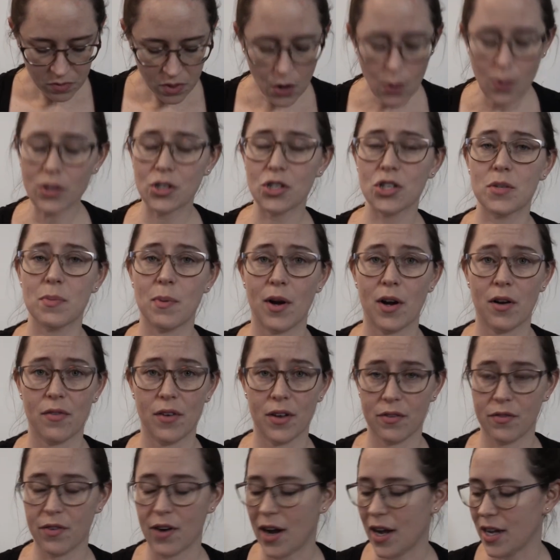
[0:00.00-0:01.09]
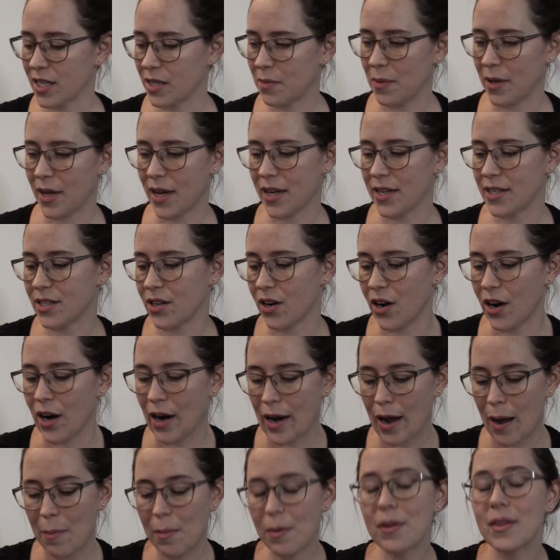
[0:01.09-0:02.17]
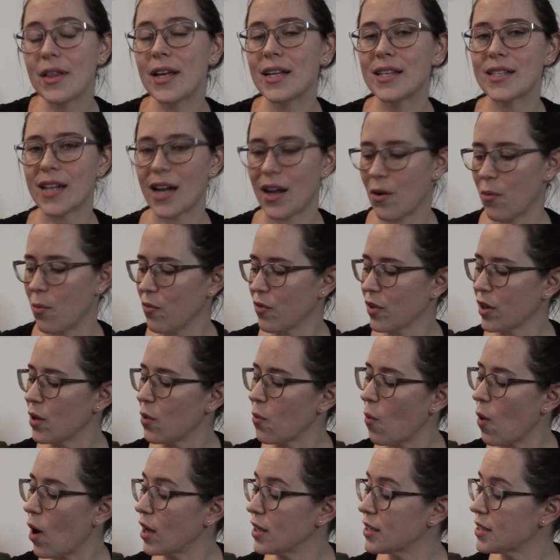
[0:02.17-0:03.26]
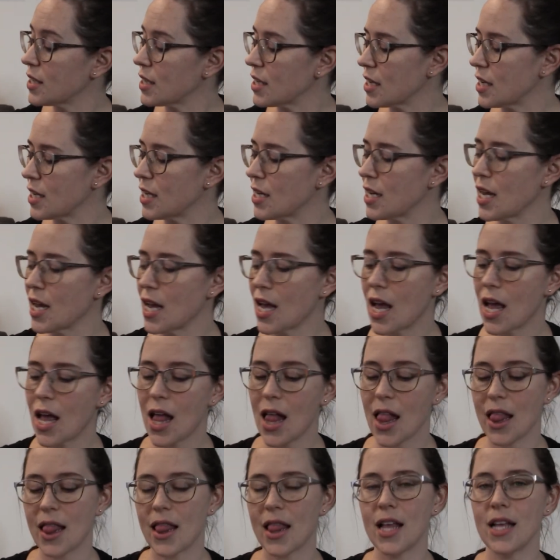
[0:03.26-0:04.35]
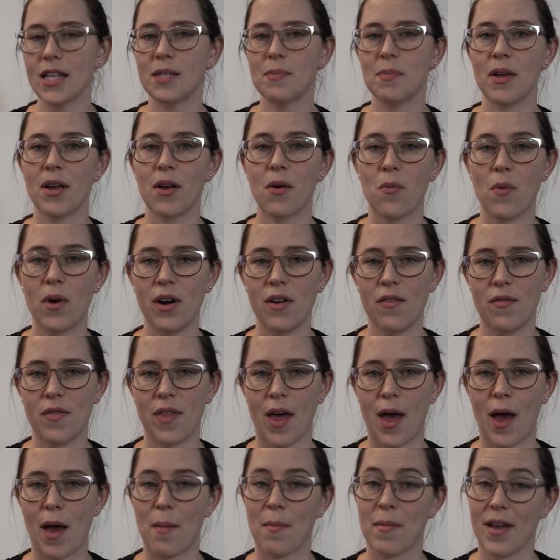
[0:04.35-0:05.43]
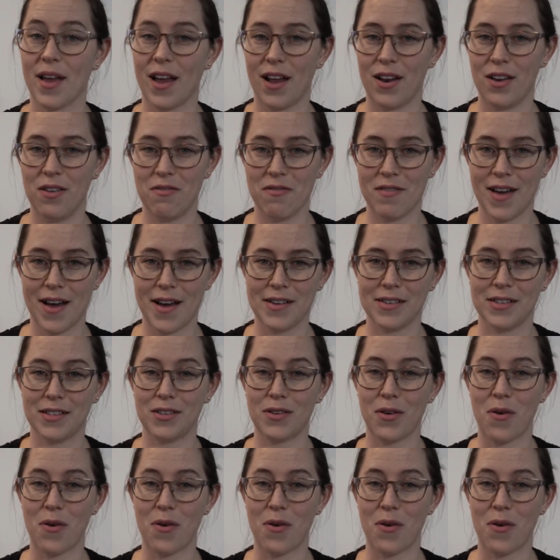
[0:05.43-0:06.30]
which is perfect for us because there are a couple of things that I really wanted. This being one of them. Can you guess